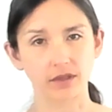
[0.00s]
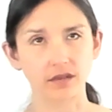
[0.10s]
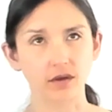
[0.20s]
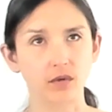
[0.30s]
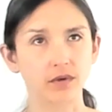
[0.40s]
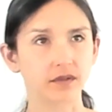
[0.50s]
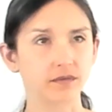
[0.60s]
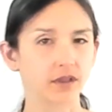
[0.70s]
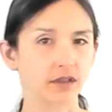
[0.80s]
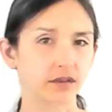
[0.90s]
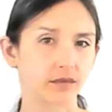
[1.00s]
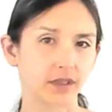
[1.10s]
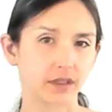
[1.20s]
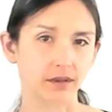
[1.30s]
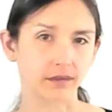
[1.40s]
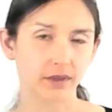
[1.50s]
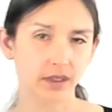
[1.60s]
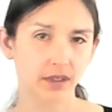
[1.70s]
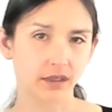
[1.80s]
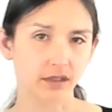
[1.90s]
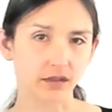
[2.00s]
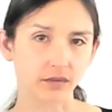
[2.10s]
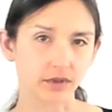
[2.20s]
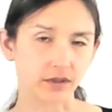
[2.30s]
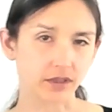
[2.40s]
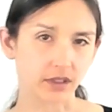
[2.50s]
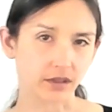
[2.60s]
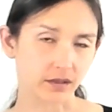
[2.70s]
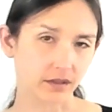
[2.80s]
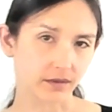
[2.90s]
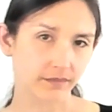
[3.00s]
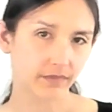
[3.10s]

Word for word: It's always fluctuating, it's always changing.